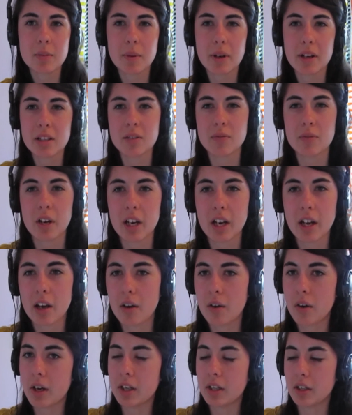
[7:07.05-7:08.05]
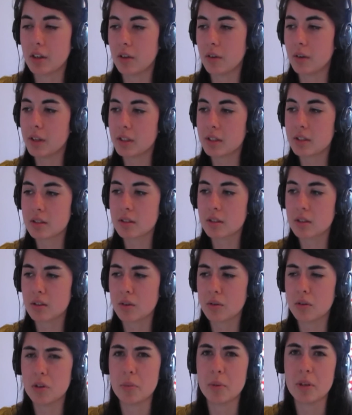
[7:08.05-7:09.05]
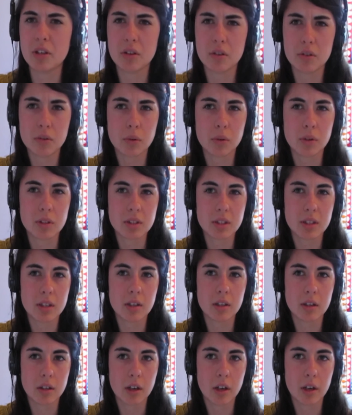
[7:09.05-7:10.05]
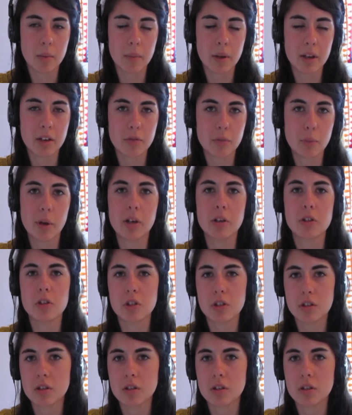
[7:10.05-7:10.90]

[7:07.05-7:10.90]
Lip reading: But as of right now, I know it's going to be towards the end of March.